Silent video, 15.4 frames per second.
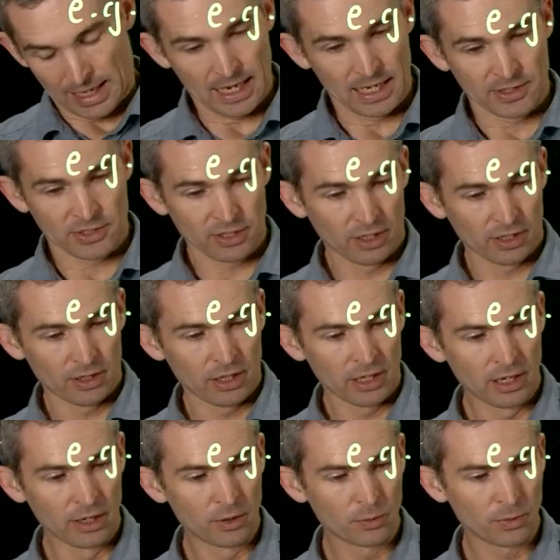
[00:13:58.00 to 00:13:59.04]
So
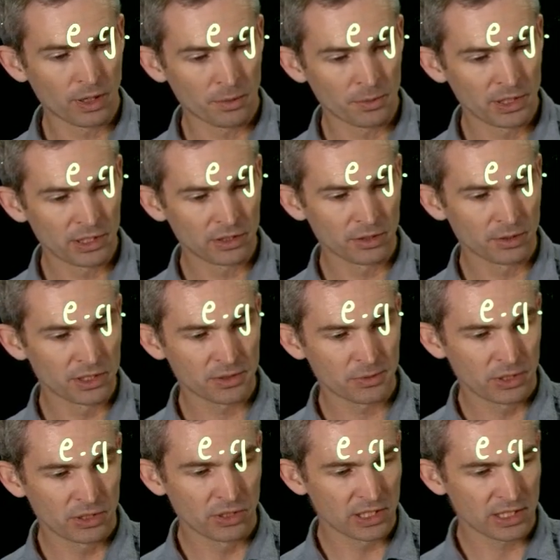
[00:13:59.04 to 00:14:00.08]
what we do is we
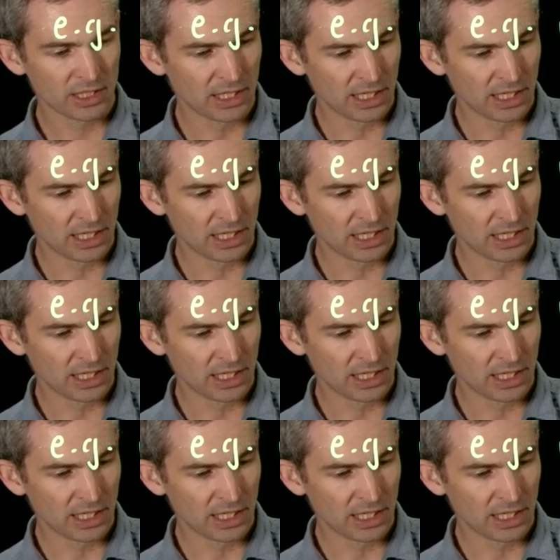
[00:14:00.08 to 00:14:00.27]
use the